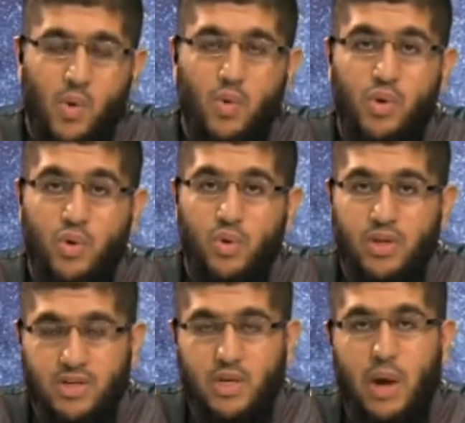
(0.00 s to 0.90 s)
Qulu,
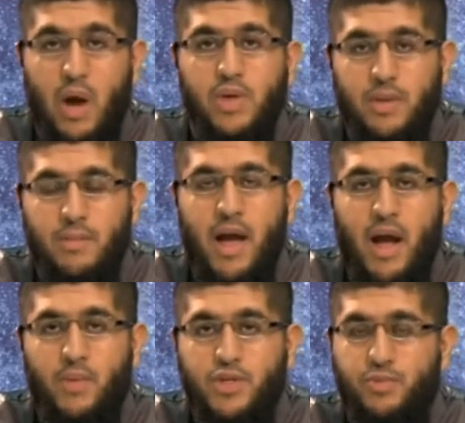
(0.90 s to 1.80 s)
there's a waw
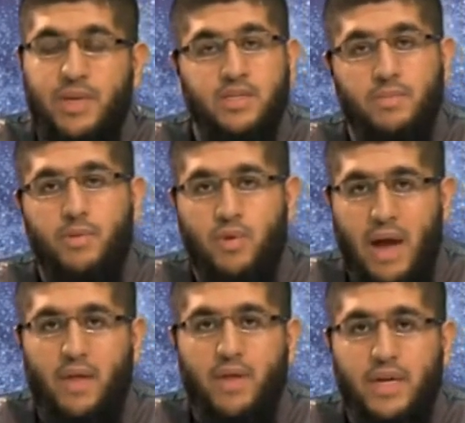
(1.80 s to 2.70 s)
al-jama'ah, which means a
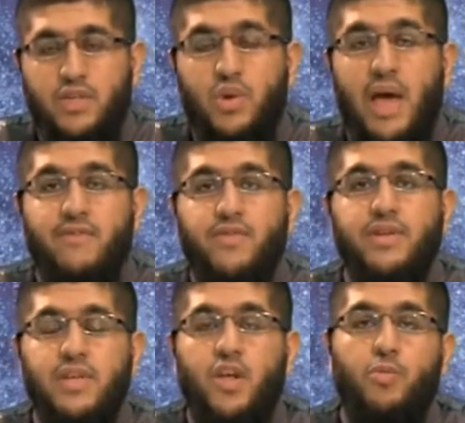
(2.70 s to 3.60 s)
plurality. So every
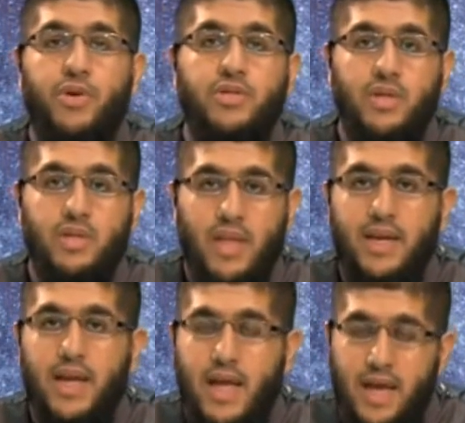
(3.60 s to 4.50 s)
single person
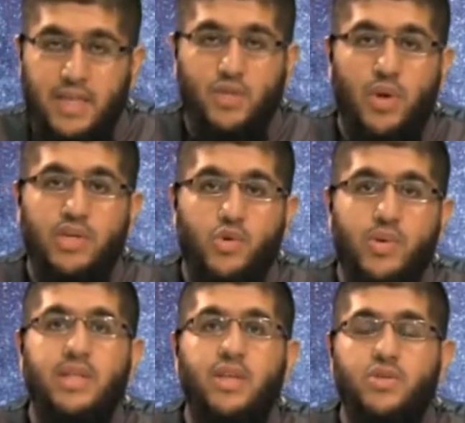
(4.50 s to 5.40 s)
that is going to
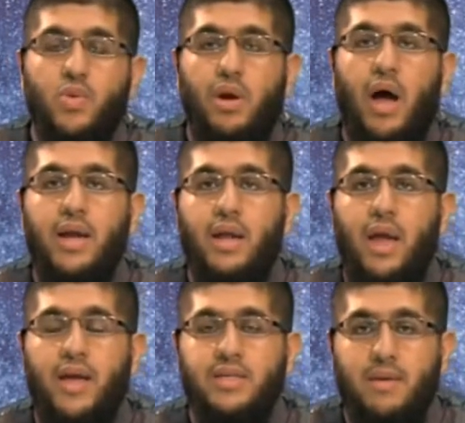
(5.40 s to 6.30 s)
read this Qur'an,
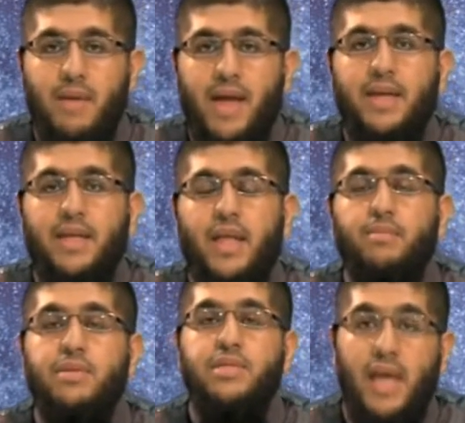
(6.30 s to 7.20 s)
Allah is commanding
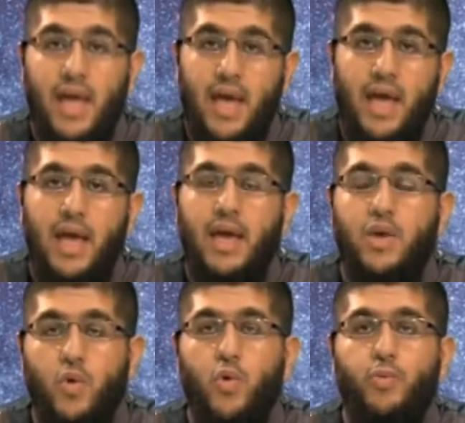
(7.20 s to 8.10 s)
them, say
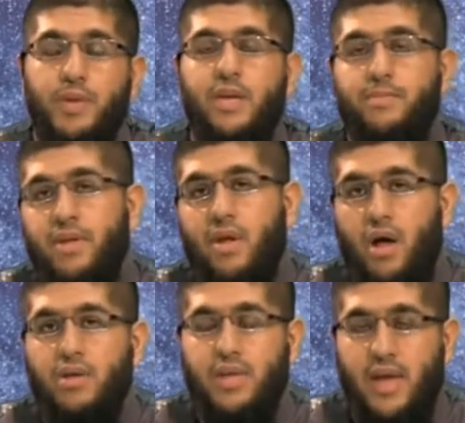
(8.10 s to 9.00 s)
you people
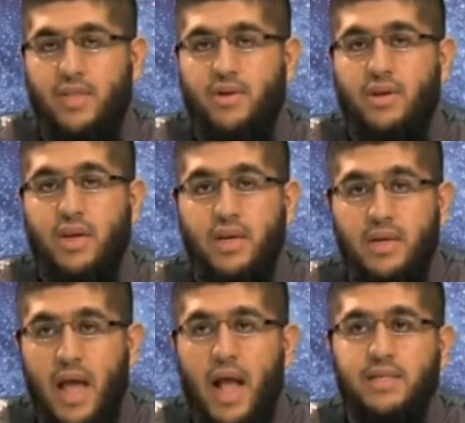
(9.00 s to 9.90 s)
all together.
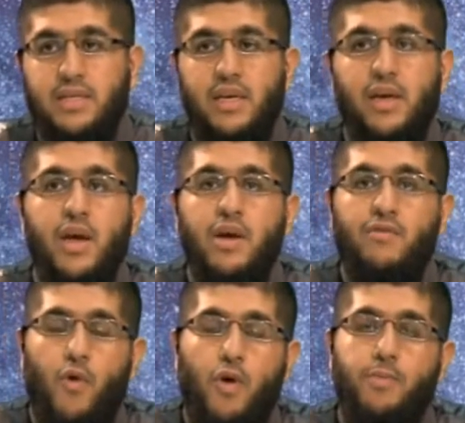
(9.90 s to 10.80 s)
Linnasi,
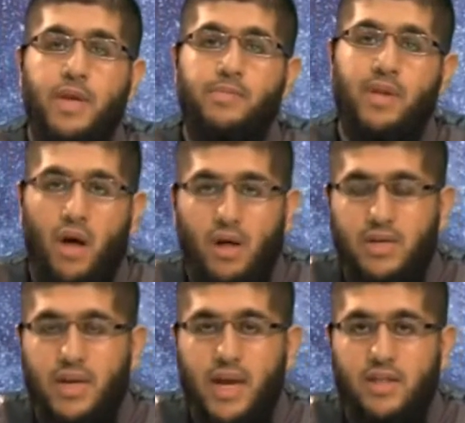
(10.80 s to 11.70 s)
four people all
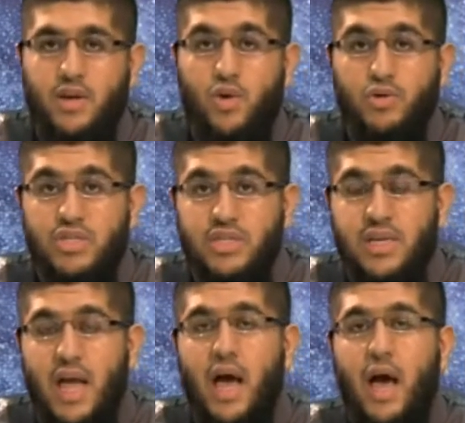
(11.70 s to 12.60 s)
together.
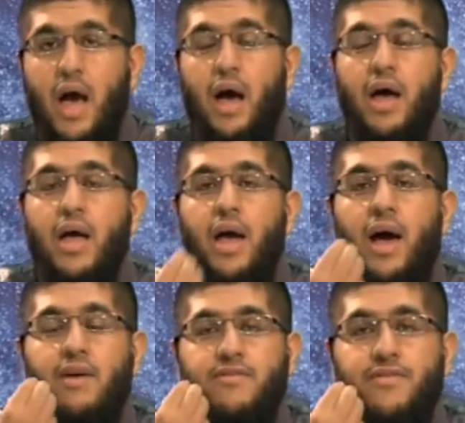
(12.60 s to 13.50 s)
Husna,
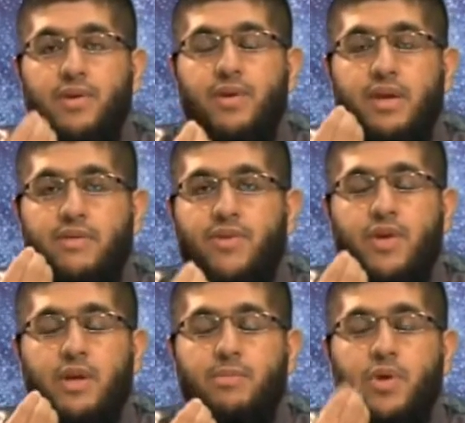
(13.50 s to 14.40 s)
a very,
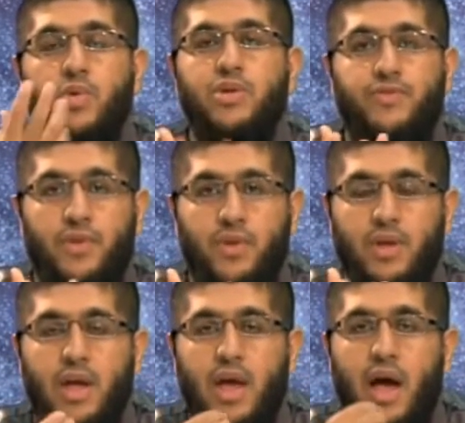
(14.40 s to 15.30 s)
very beautiful,
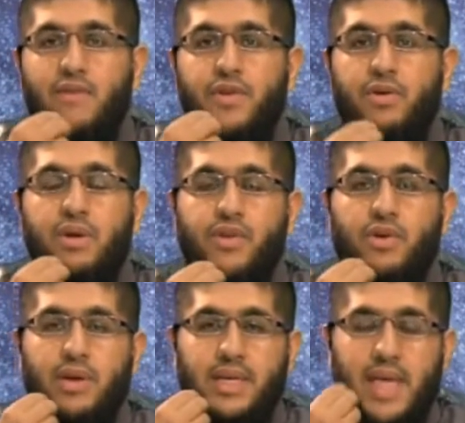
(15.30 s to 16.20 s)
a very,
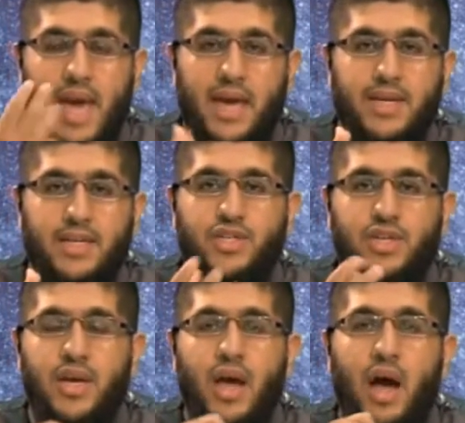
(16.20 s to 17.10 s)
very
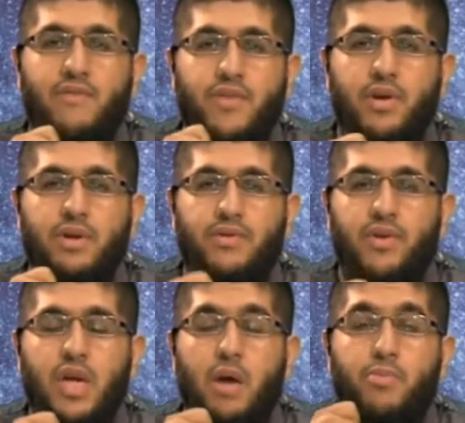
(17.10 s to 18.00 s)
gauged, a very,
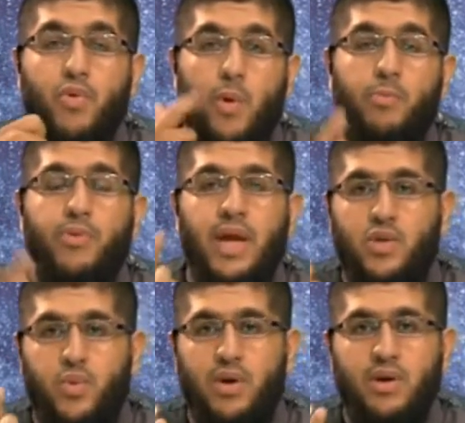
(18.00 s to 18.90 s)
very
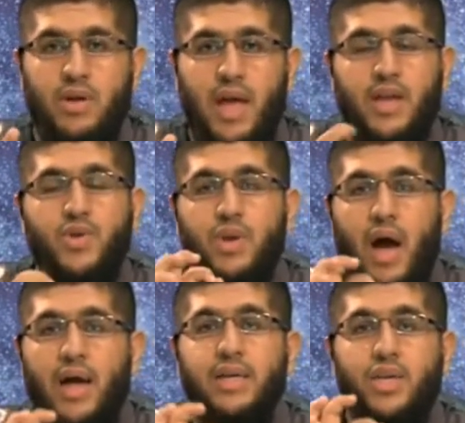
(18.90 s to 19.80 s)
appropriate word. And do
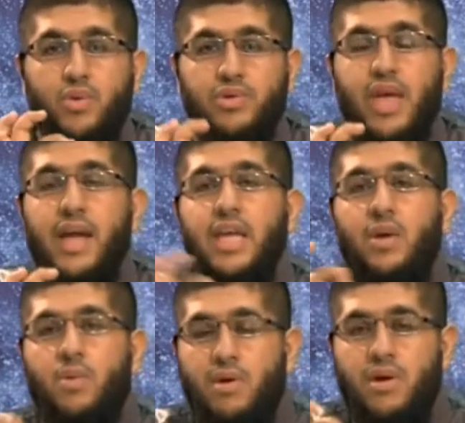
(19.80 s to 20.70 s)
not use any
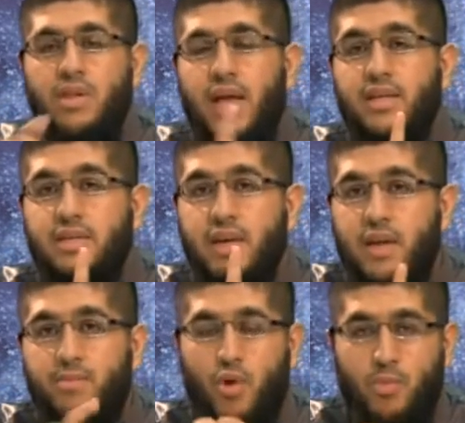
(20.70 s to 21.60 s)
word that is
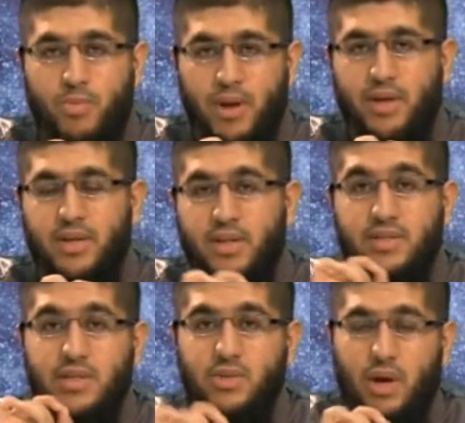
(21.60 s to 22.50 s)
inappropriate.
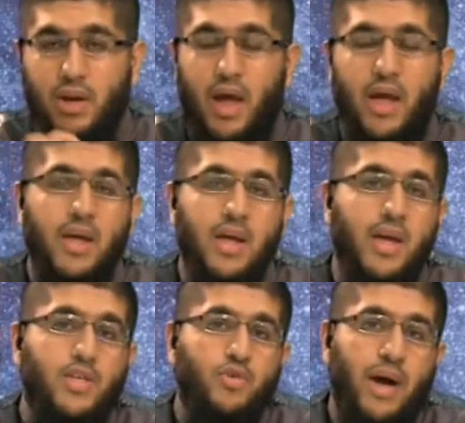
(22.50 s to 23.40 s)
This is what Allah
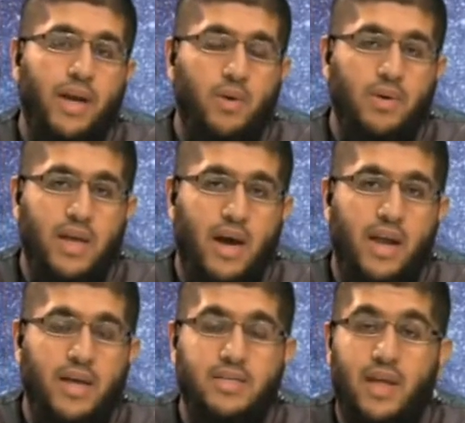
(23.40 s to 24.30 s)
subhanahu wa
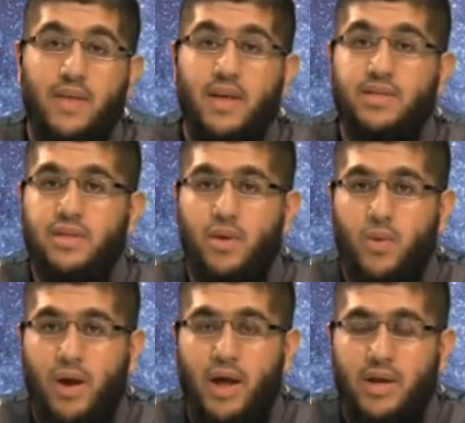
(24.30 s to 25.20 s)
ta'ala is telling us in the
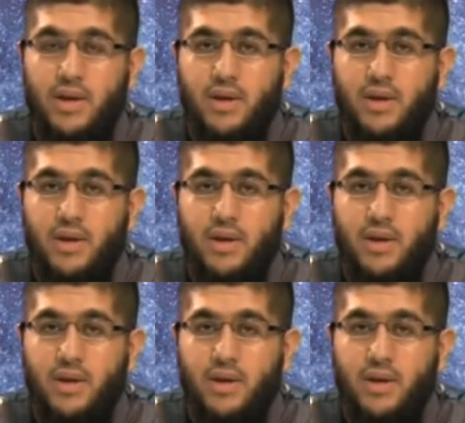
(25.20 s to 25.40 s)
Qur'an.